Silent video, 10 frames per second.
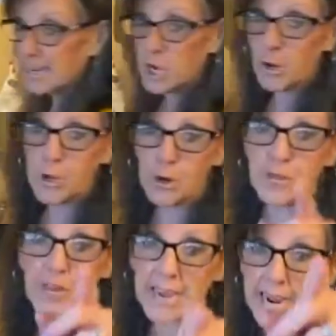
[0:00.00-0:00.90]
I know
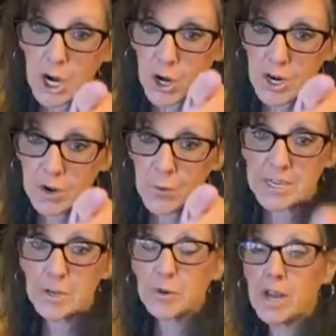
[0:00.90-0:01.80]
you're there.
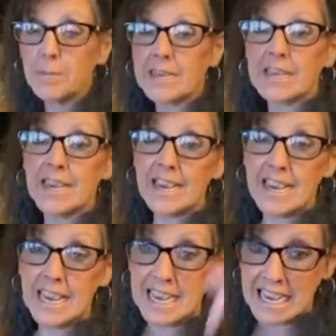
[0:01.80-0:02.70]
What are you coming
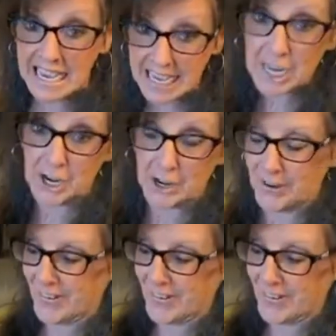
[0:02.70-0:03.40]
here?